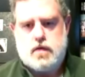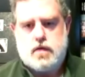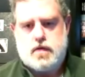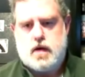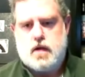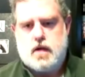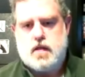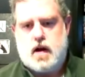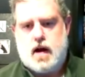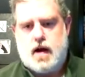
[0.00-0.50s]

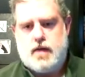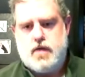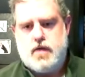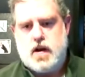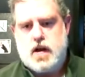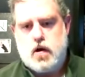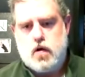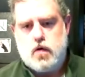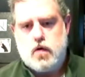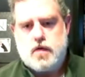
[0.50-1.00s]
thing that I've
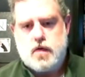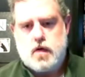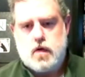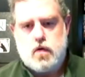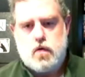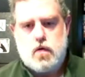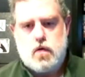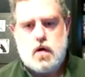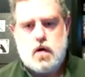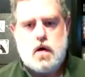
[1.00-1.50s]
adhered
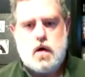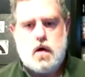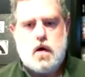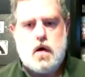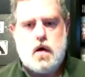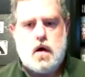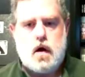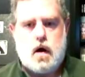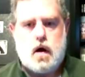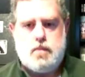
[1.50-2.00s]
to,
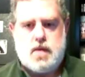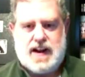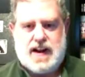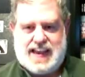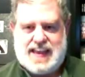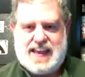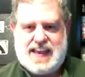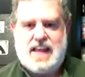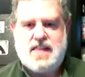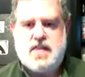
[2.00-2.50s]
but
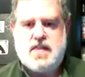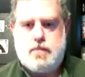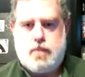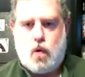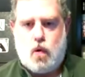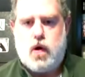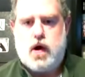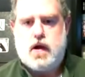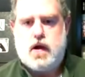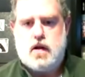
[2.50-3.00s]
I get the
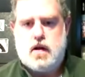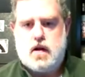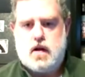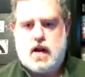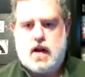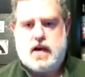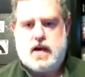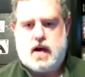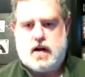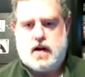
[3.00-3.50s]
point and
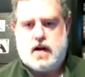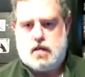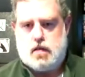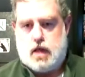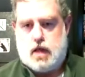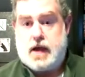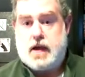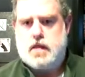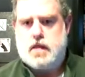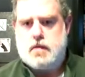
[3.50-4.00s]
I kind of
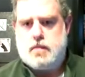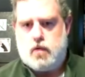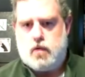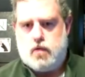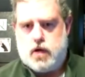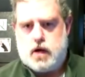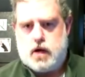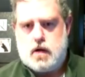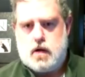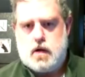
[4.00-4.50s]
like the
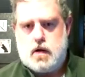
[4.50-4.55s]
point.